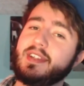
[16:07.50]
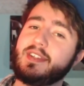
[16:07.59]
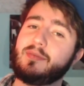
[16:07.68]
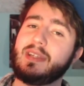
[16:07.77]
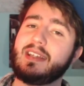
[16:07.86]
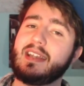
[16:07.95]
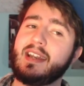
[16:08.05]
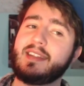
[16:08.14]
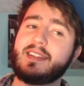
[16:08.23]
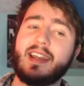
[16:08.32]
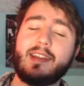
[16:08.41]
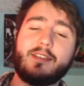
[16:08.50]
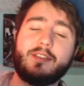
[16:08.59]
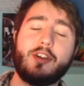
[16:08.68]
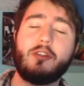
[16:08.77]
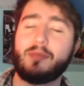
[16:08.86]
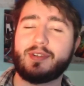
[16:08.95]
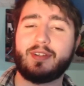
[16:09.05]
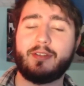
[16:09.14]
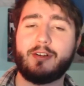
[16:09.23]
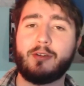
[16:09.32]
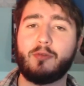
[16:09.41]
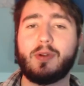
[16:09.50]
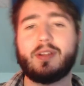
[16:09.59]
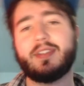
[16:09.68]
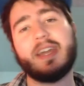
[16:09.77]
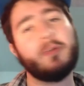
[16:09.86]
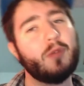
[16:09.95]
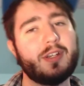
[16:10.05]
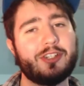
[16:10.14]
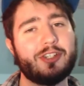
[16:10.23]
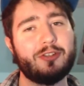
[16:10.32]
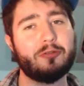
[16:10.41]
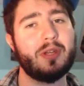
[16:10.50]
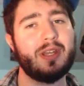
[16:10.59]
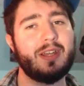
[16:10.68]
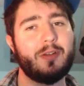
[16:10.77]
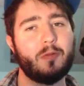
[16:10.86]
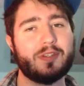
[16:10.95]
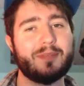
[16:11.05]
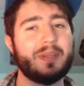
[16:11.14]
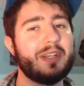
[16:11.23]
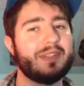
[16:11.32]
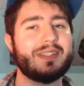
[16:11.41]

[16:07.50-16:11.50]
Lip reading: this week, guys. I know it was a long one. That one issue was a bit of a